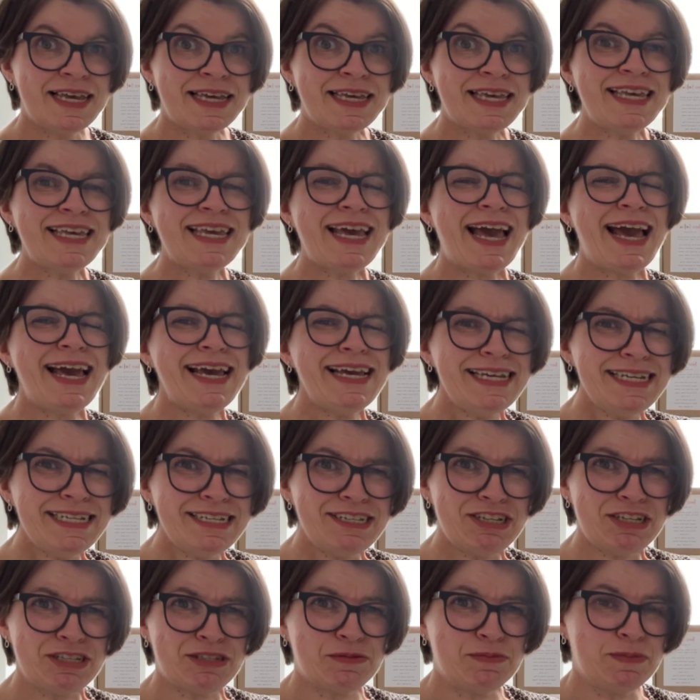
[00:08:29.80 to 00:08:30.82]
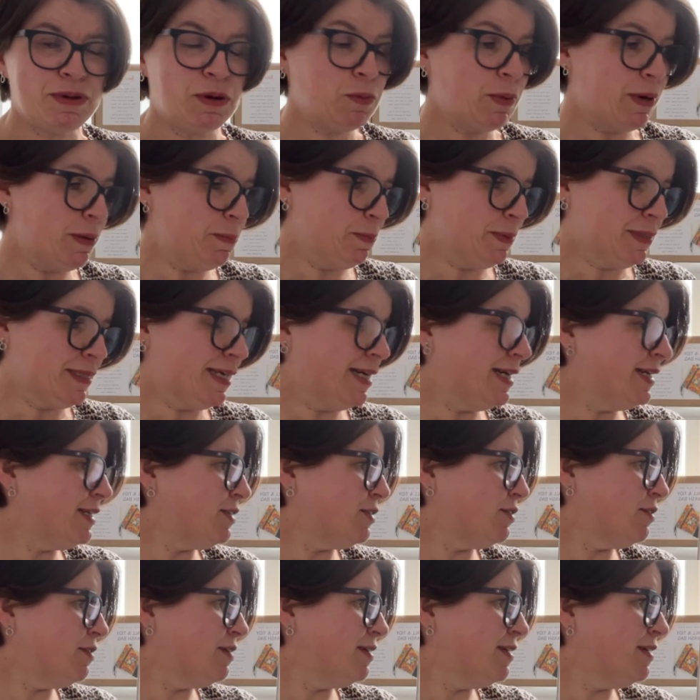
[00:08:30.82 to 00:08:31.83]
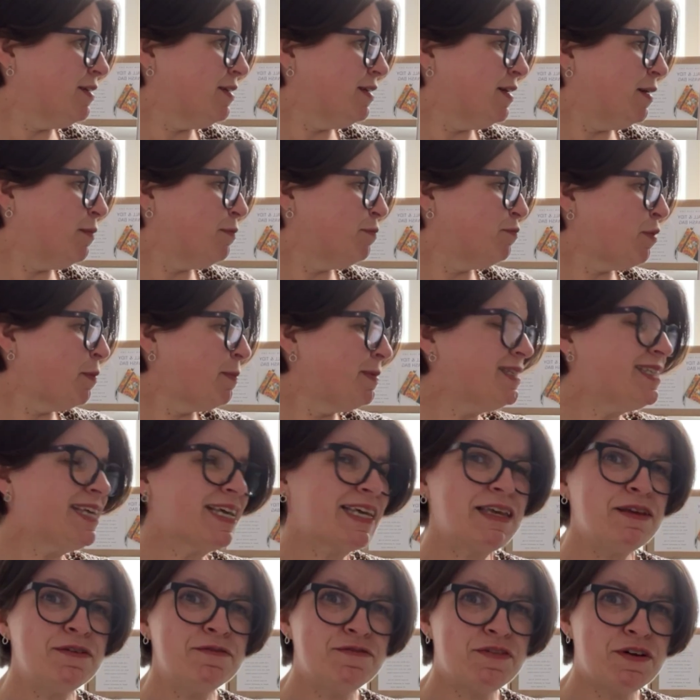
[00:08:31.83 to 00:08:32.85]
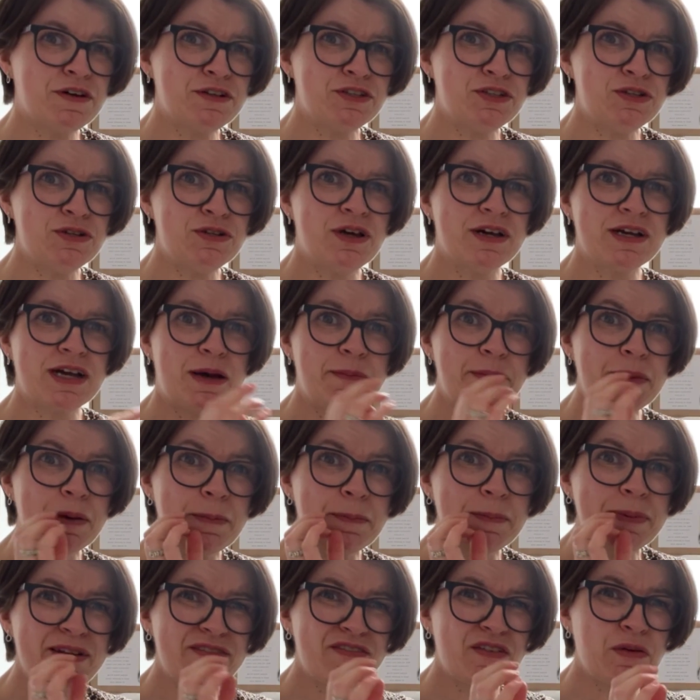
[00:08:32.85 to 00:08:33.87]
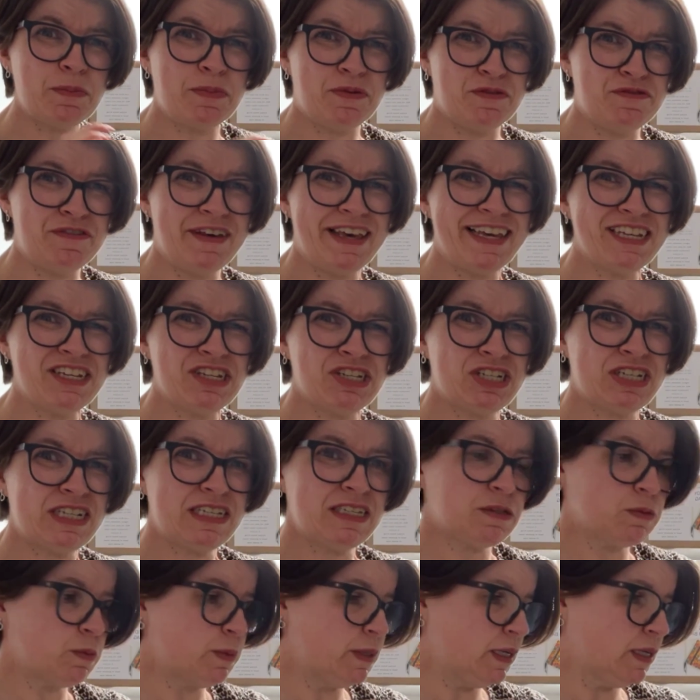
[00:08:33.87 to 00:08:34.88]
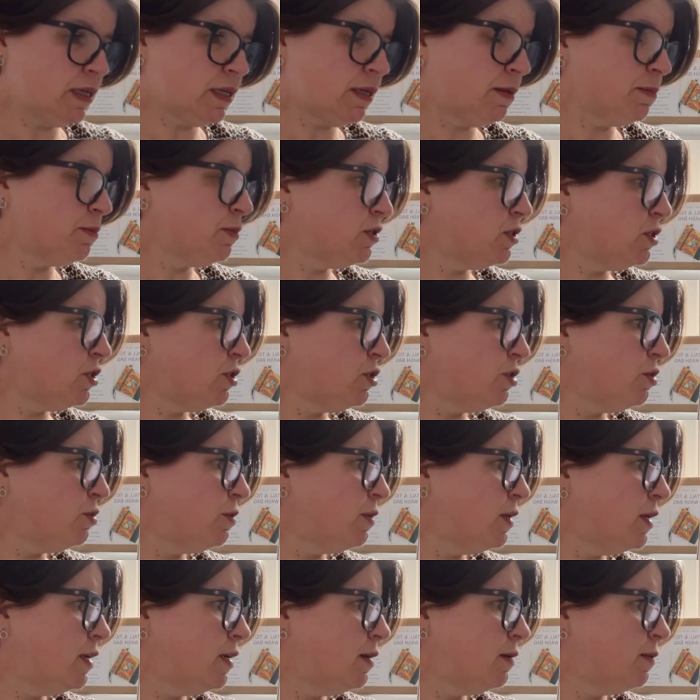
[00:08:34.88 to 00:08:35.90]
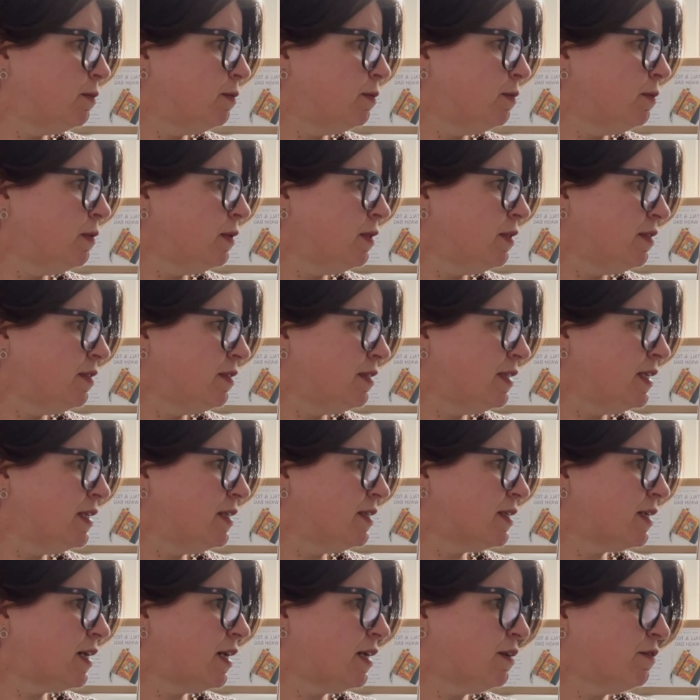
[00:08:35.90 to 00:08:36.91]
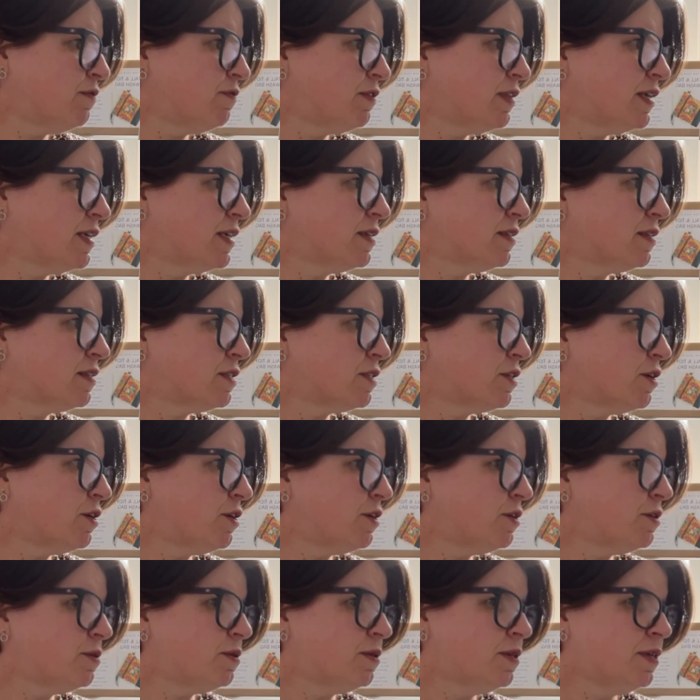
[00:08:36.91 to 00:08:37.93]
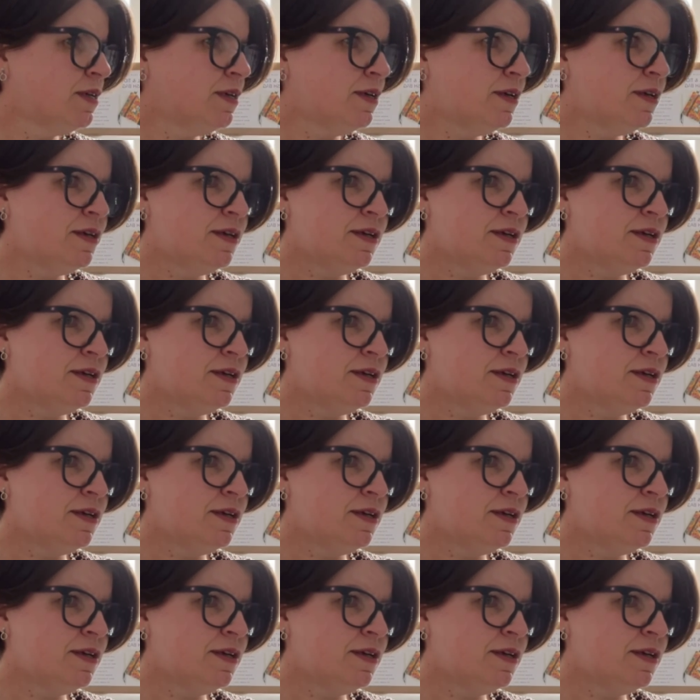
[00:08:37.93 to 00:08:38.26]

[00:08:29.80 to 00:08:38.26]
taking ages on my website, probably taking far too long. I'm a bit of a perfectionist when it comes to these kind of things. So